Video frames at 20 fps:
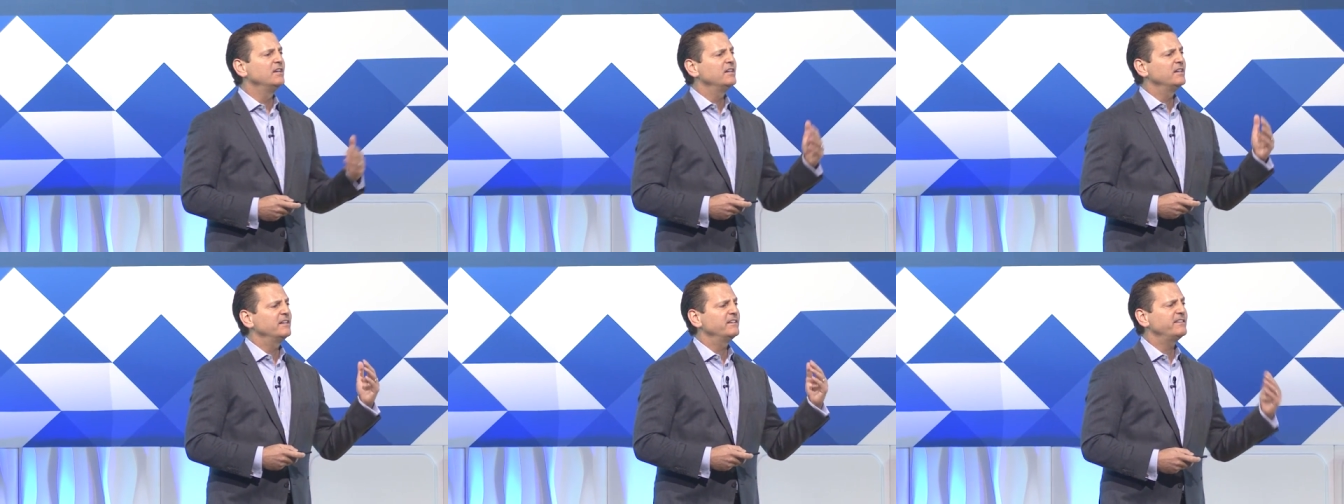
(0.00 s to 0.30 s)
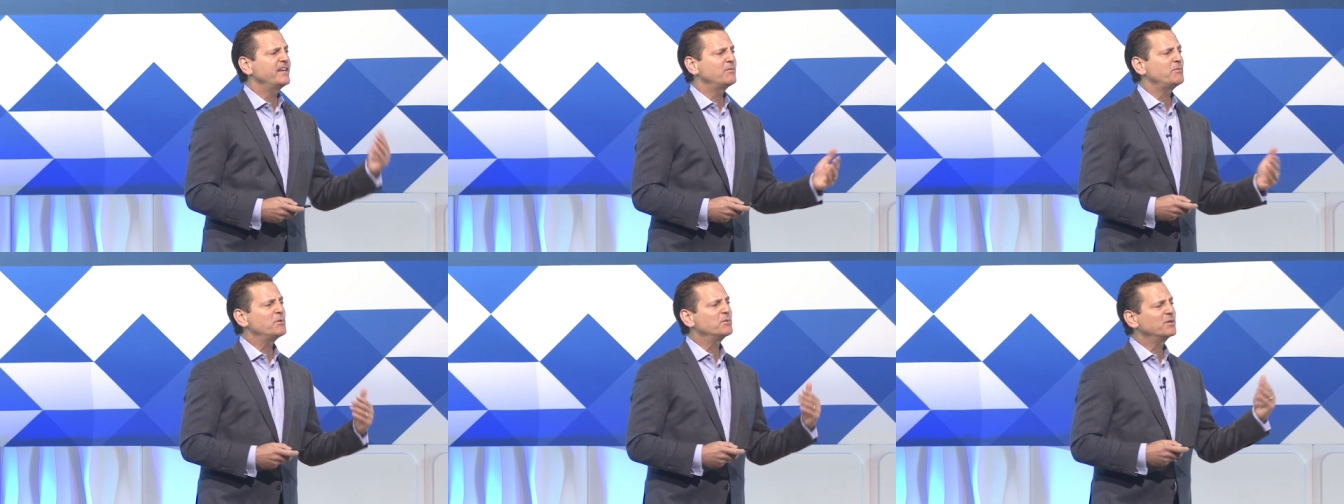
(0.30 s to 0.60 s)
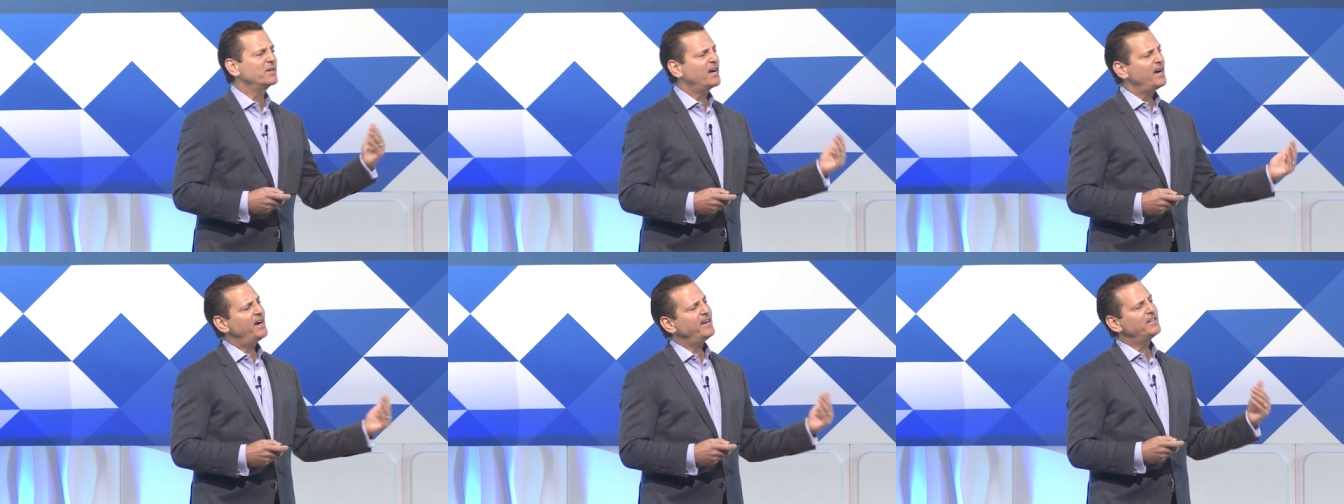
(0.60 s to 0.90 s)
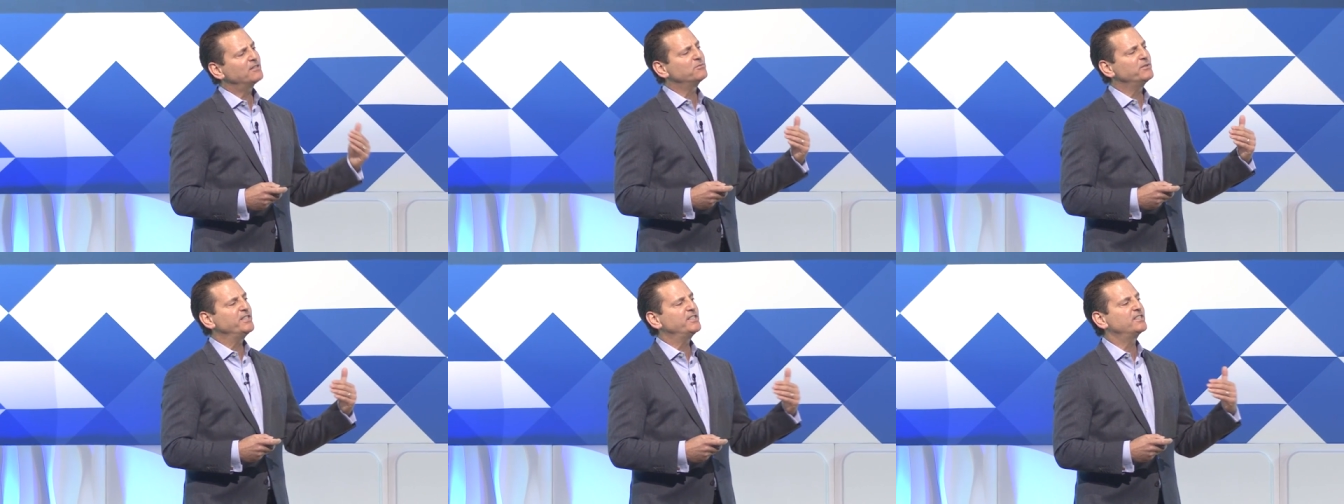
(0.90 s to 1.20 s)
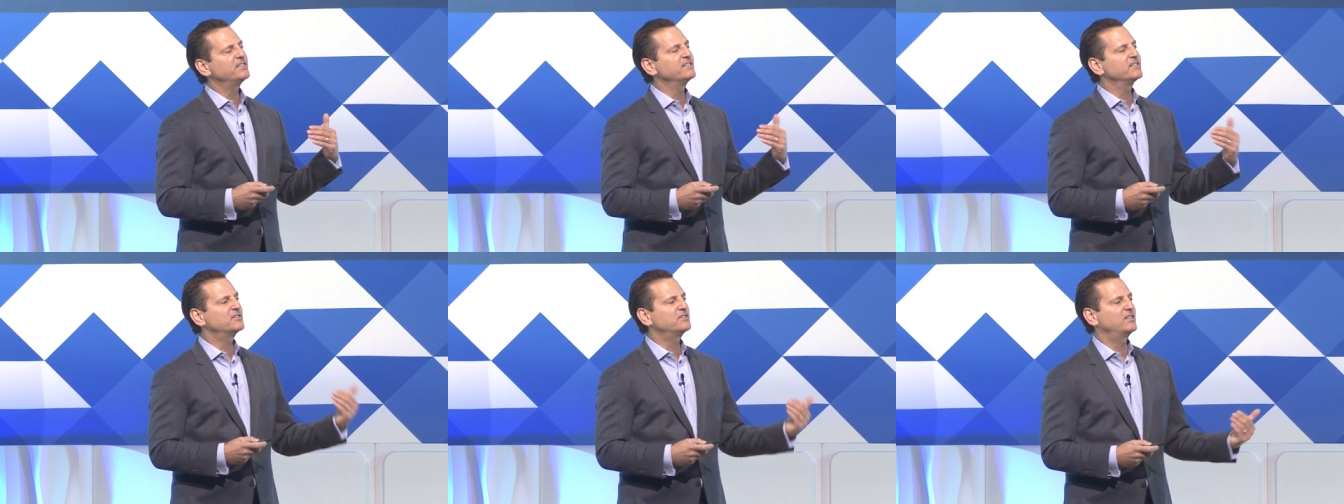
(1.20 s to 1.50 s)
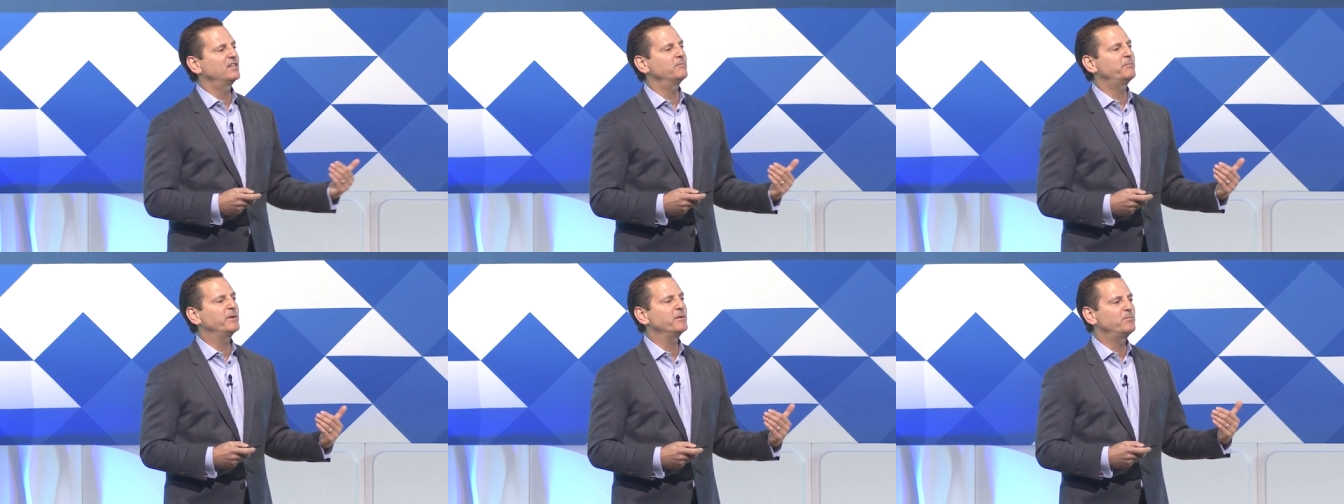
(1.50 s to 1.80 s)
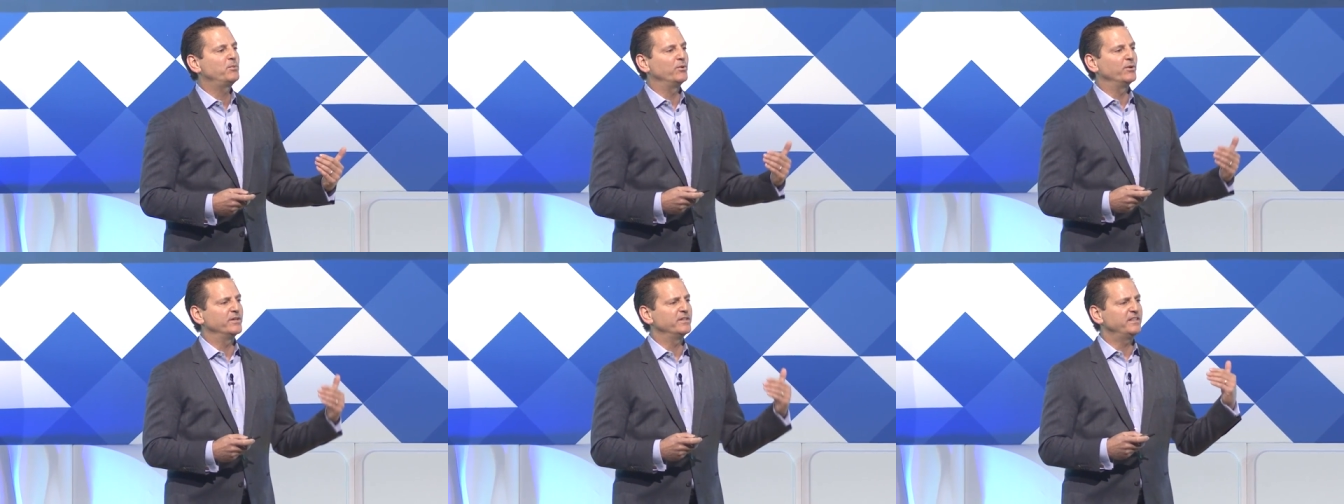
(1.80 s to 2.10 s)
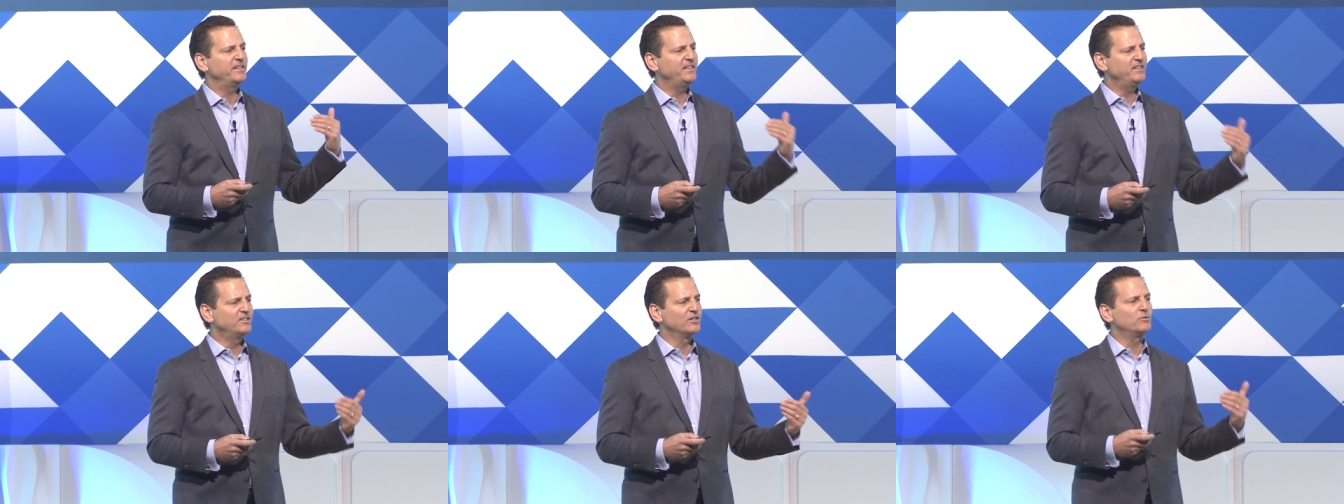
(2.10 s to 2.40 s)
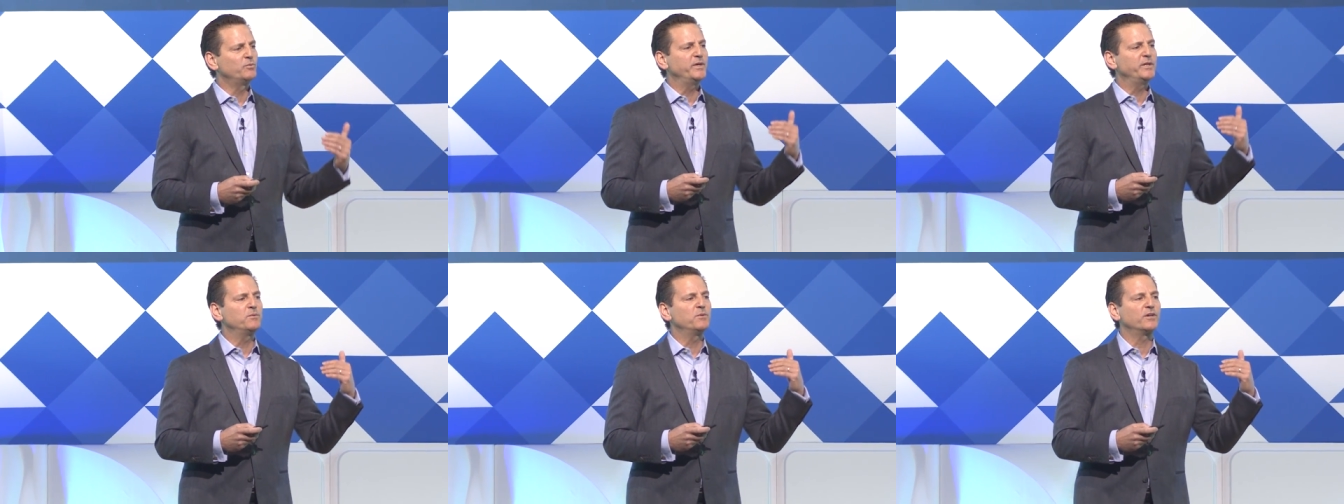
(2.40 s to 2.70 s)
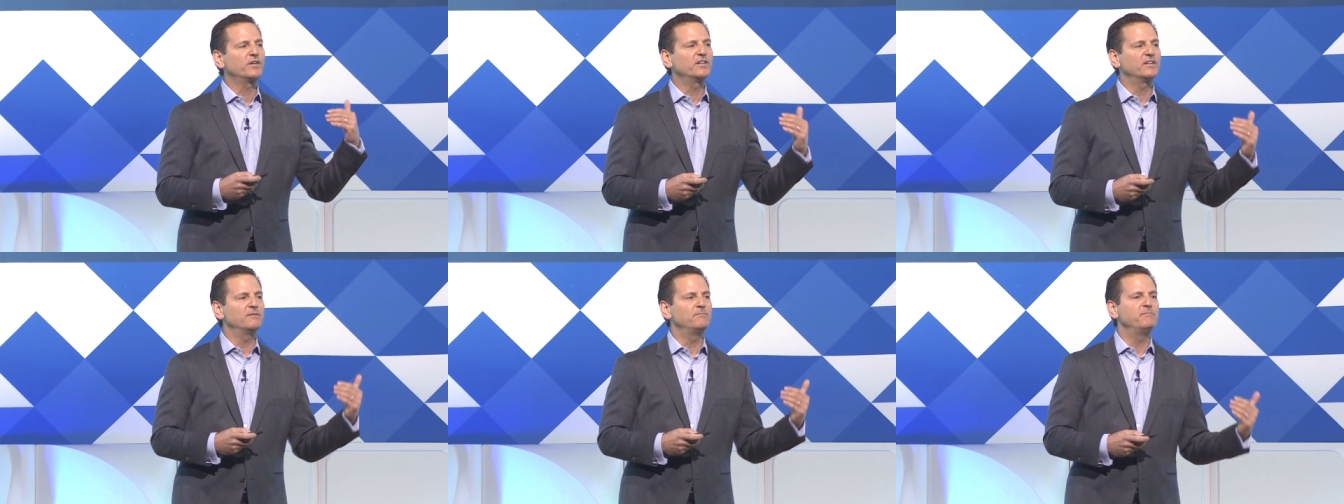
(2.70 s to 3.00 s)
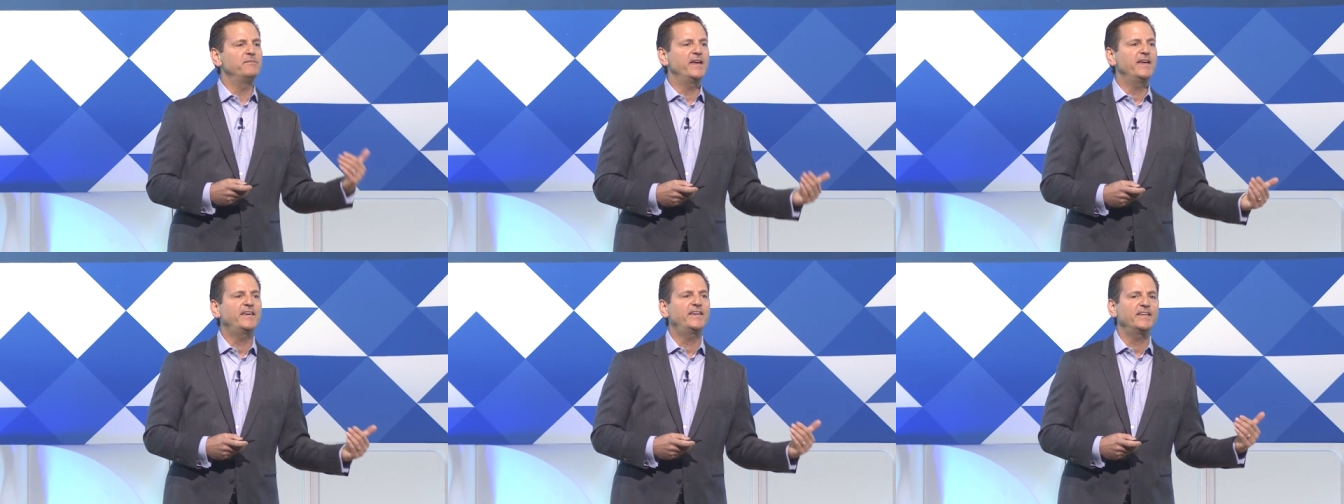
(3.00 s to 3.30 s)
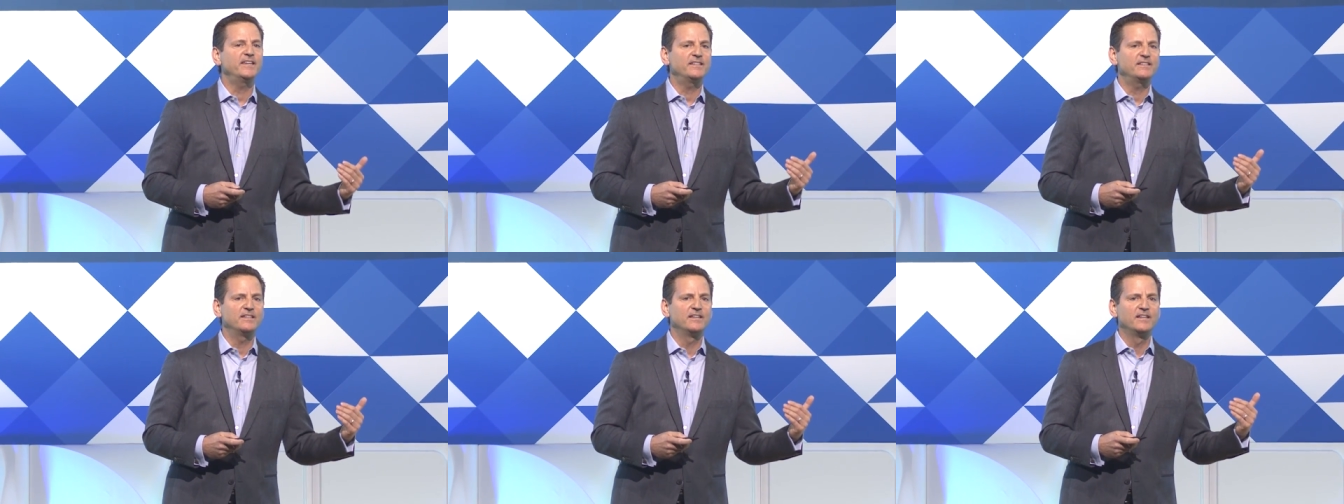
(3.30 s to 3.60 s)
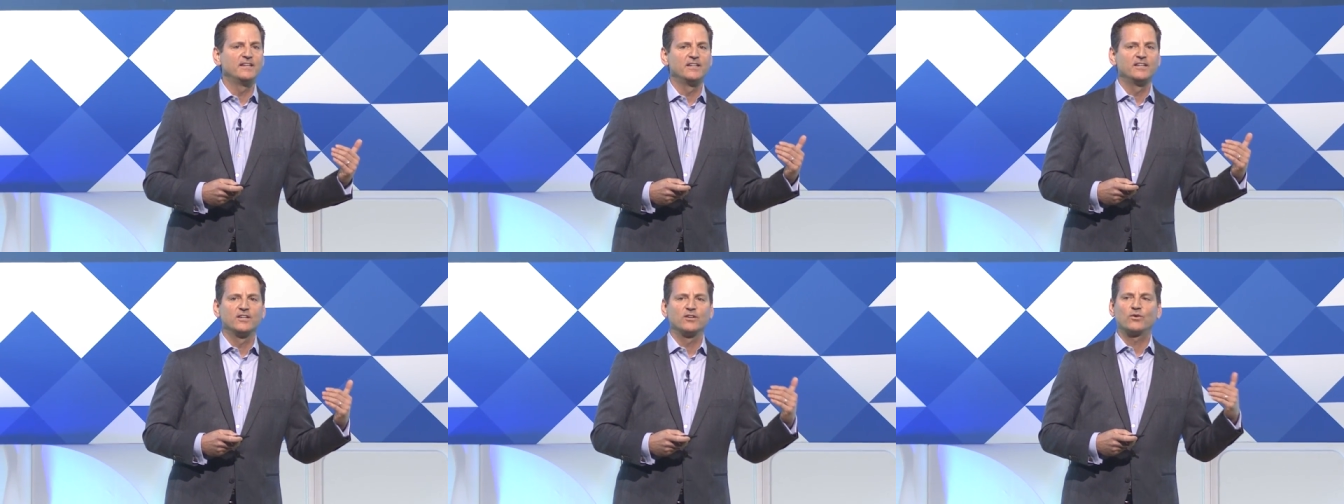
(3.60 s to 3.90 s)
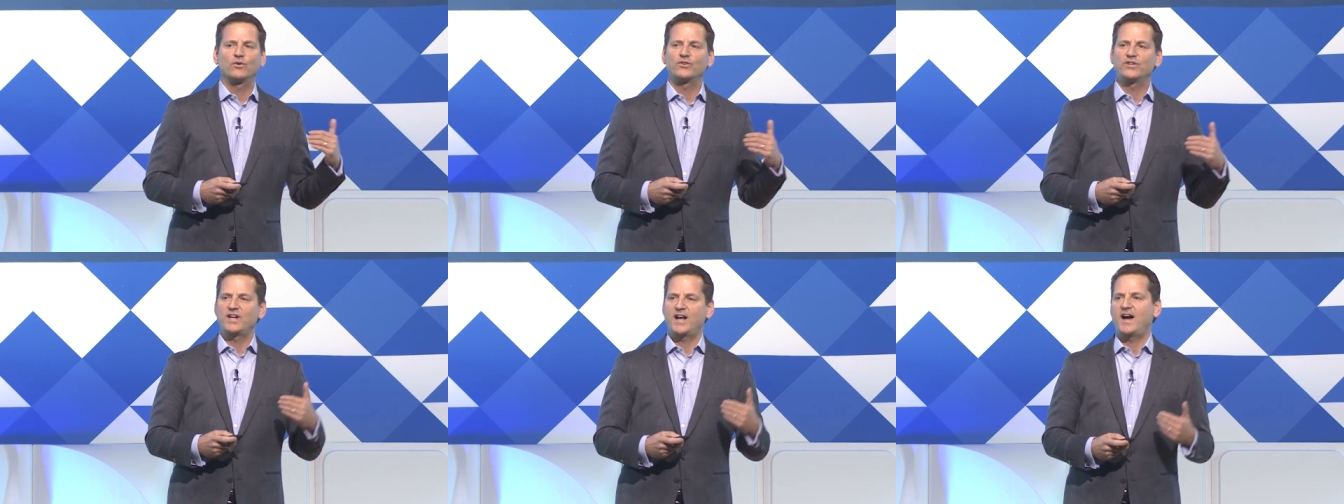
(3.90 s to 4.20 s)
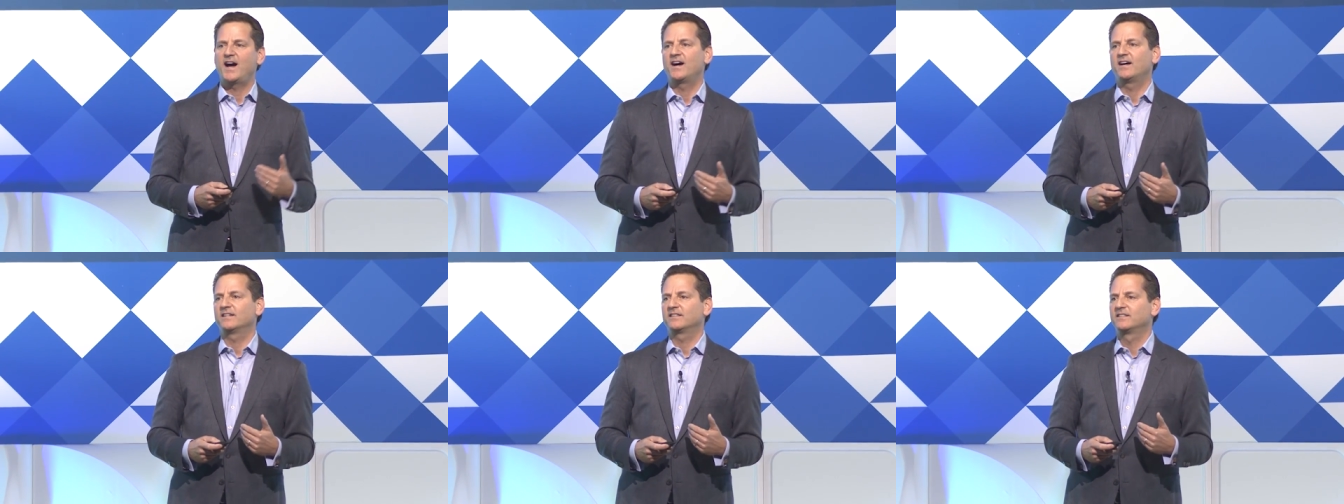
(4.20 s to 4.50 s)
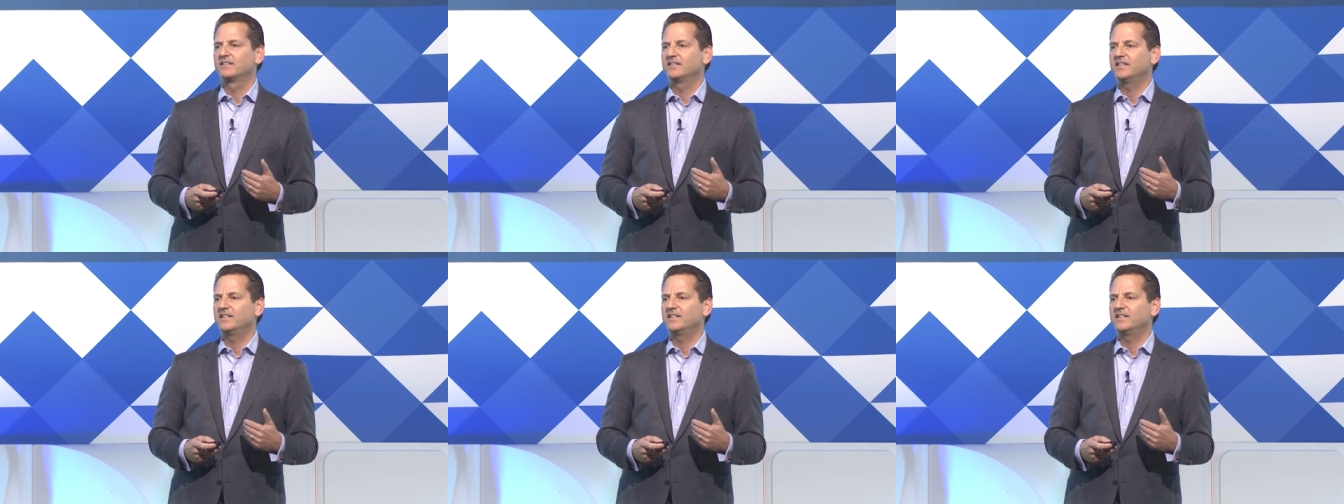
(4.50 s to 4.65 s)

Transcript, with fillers: and that we were kind of reaching this tipping point. Either we were going to make it or not.